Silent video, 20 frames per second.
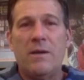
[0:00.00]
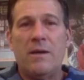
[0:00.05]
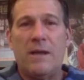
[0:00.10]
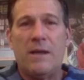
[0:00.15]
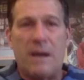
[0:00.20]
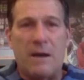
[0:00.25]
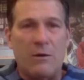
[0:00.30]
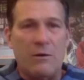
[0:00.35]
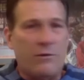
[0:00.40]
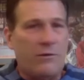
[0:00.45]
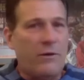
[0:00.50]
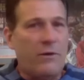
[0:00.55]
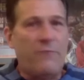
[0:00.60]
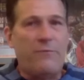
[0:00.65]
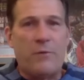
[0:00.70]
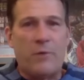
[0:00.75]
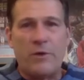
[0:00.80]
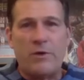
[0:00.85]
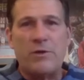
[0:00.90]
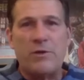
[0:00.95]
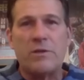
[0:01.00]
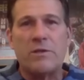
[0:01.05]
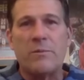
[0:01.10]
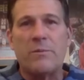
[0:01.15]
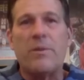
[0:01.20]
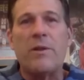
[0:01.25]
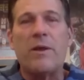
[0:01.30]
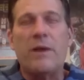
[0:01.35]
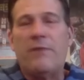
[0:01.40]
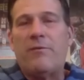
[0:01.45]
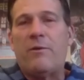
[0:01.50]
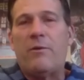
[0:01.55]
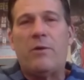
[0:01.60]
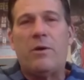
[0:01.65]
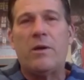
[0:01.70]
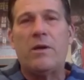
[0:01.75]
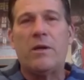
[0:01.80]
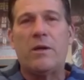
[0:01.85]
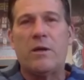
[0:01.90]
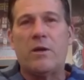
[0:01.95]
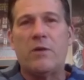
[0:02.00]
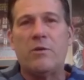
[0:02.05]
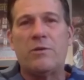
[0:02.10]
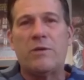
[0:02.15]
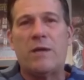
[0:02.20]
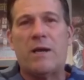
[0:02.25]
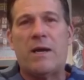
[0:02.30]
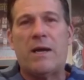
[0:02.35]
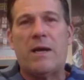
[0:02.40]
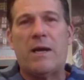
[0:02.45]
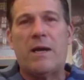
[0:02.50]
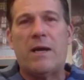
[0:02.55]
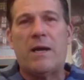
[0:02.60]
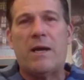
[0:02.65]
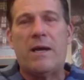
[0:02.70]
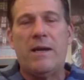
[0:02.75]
and I was very fortunate to play for one in Coach Knight.